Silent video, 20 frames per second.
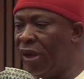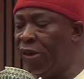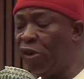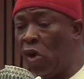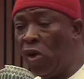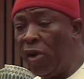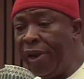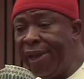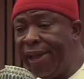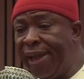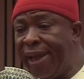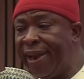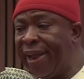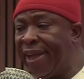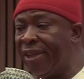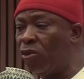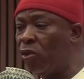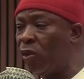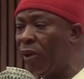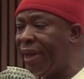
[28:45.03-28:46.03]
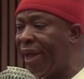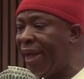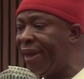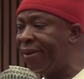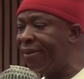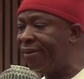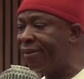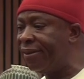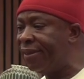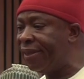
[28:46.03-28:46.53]
It's only here that we
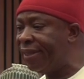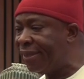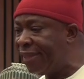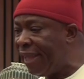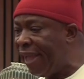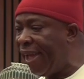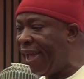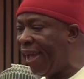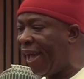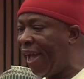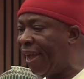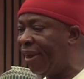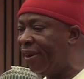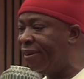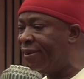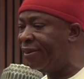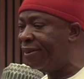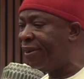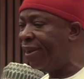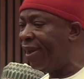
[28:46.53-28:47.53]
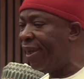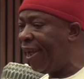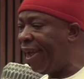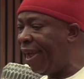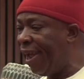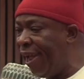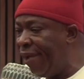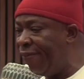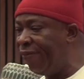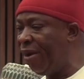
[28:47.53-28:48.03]
can stay and
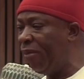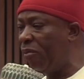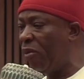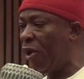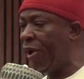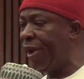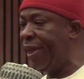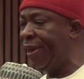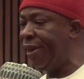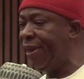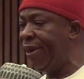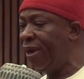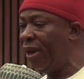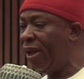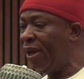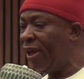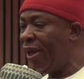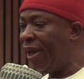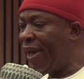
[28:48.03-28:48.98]
every morning,